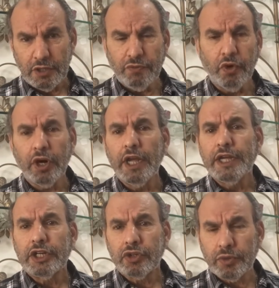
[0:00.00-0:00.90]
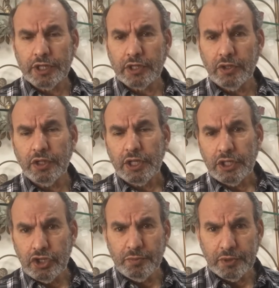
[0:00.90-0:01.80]
for critical
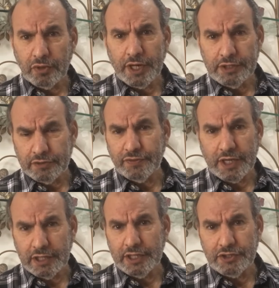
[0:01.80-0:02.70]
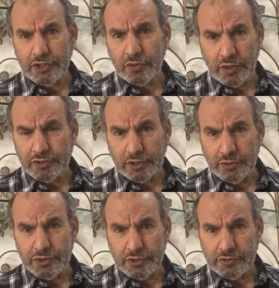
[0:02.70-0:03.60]
human rights violation
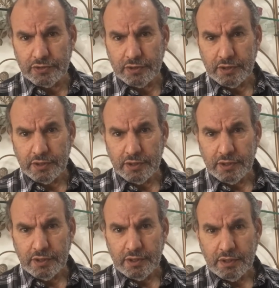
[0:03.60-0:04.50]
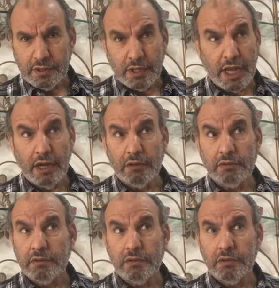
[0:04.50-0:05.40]
resolutions. Now,
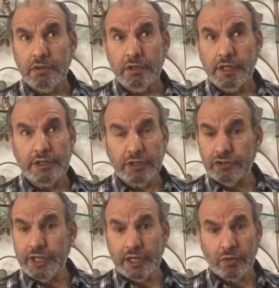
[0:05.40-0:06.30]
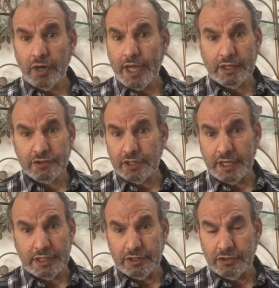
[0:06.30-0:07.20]
it doesn't take a rocket
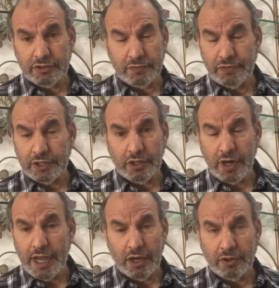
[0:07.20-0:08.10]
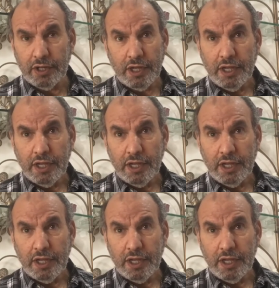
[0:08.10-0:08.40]
scientist to figure out